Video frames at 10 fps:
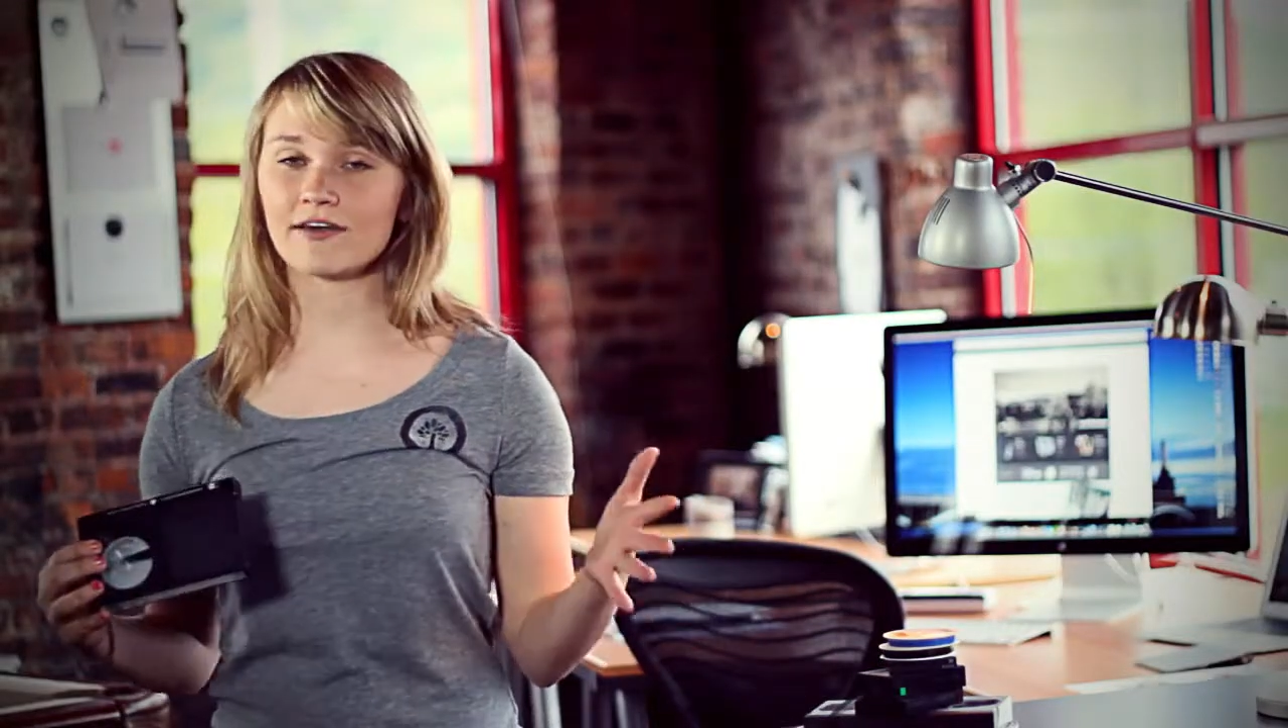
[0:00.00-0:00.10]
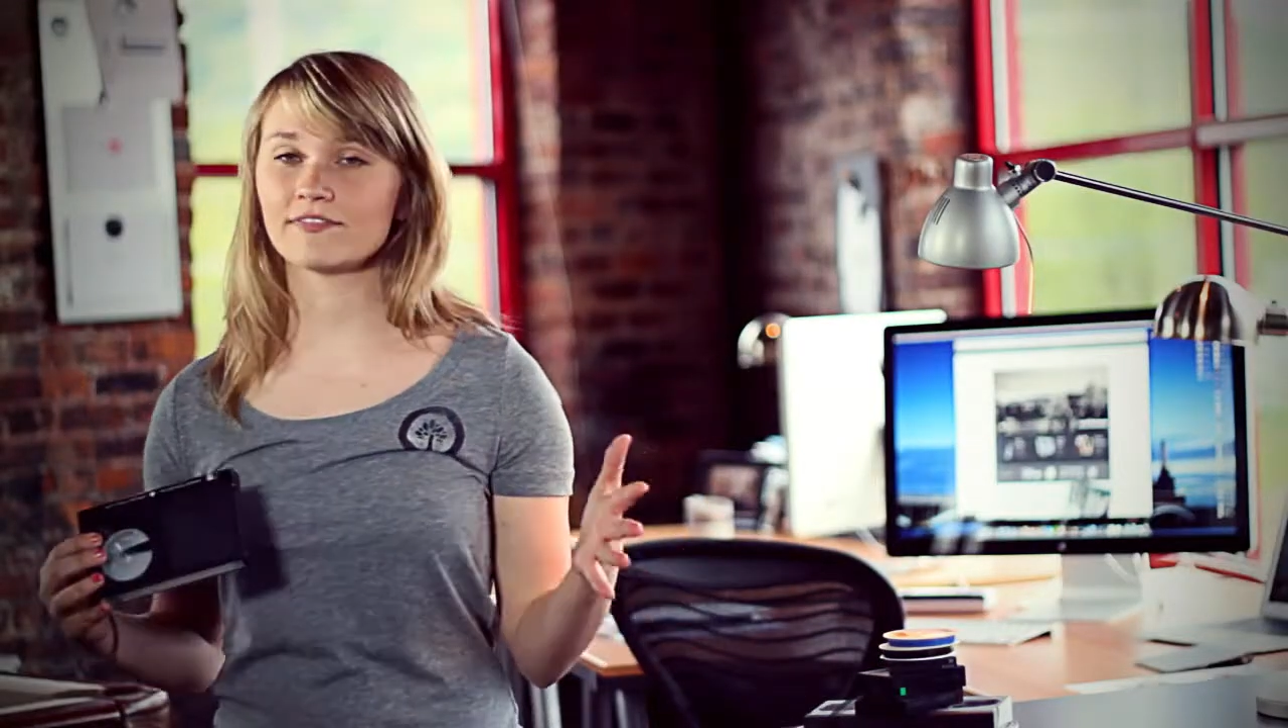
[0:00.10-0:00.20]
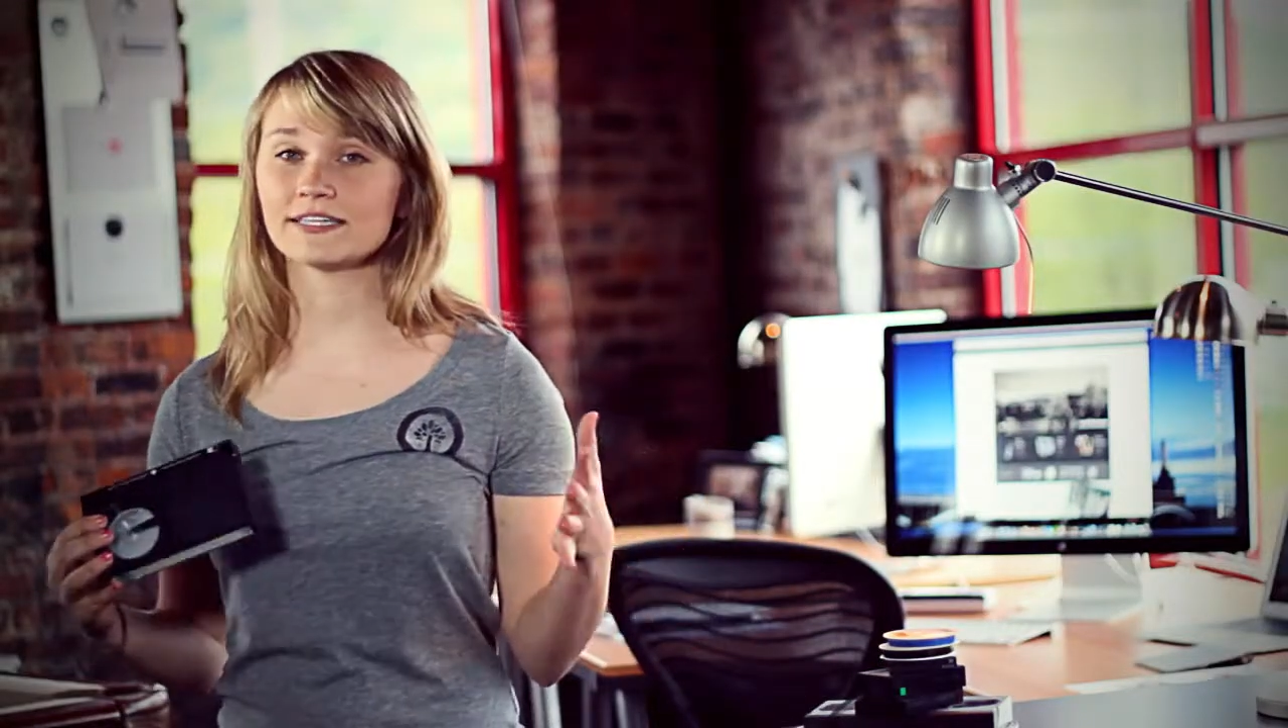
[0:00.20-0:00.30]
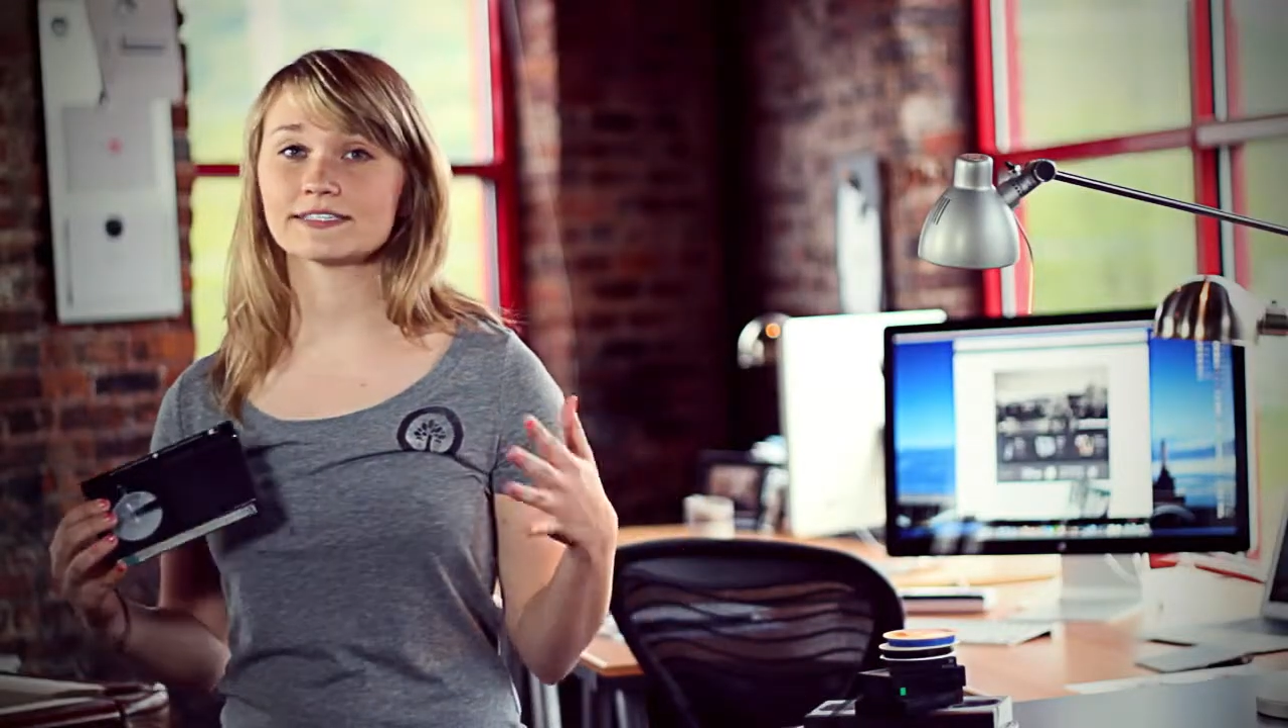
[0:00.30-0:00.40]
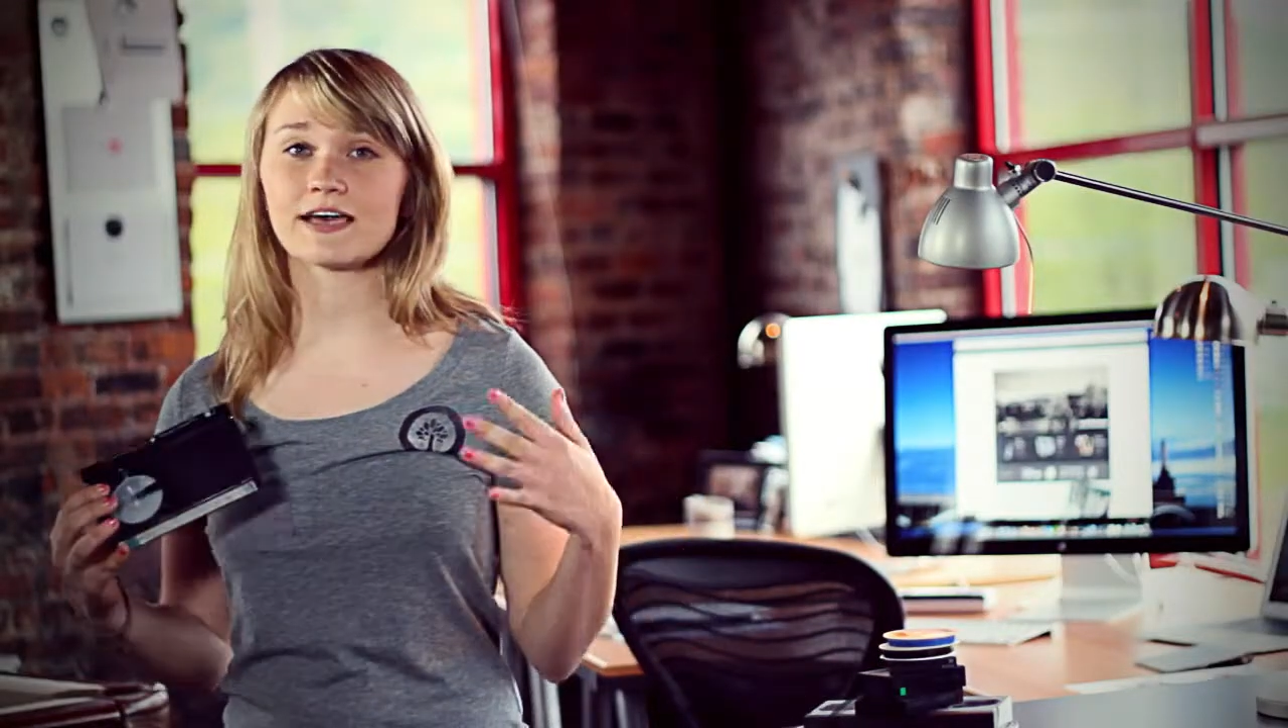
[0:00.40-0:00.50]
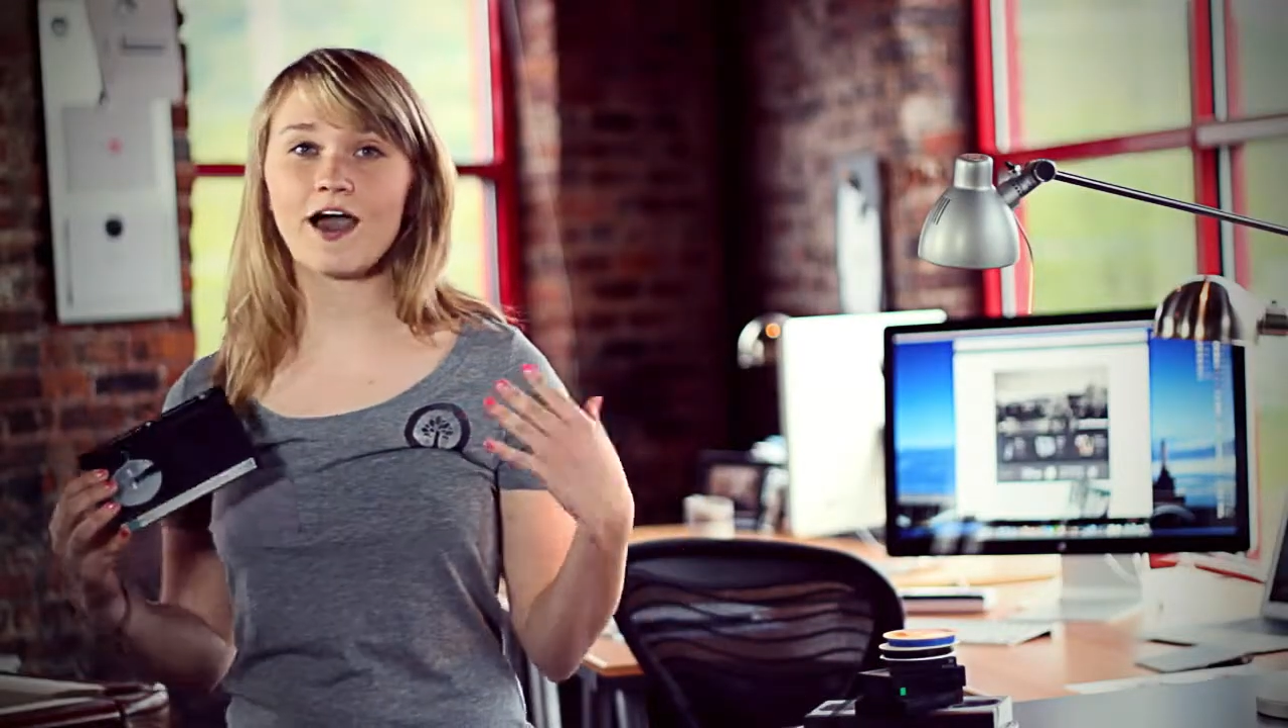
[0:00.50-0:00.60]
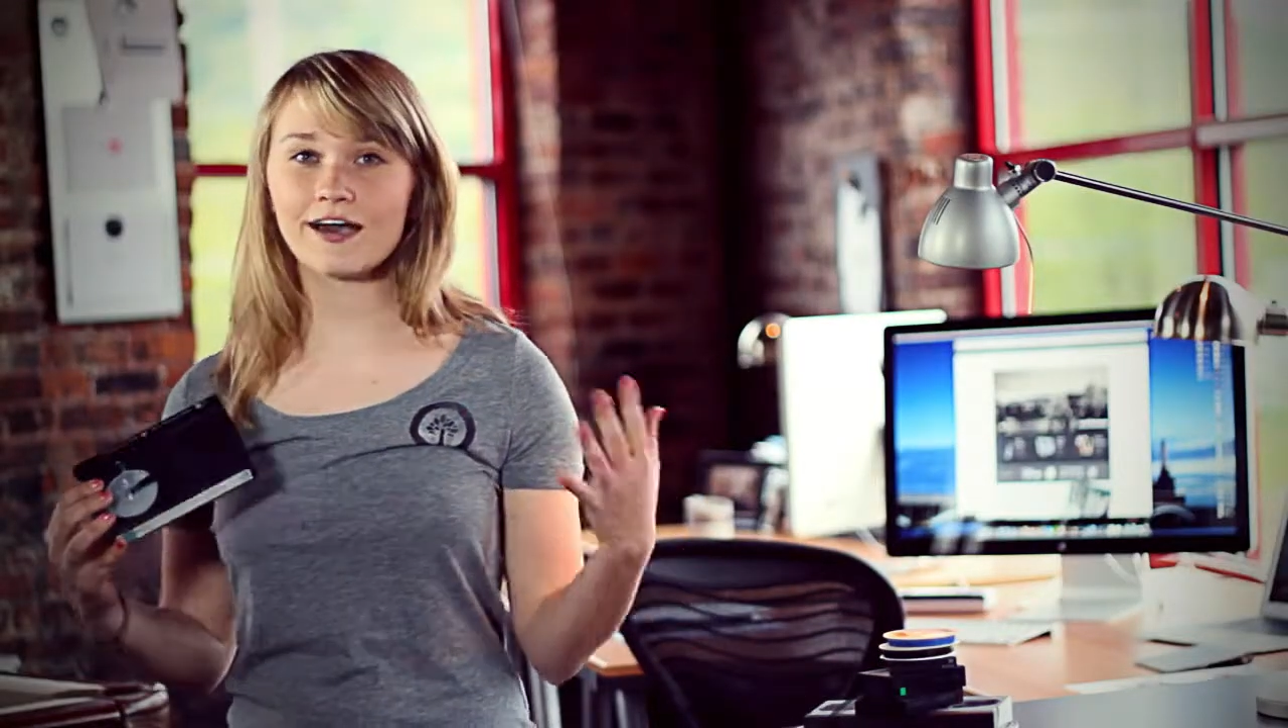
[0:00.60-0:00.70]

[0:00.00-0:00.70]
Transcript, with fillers: have this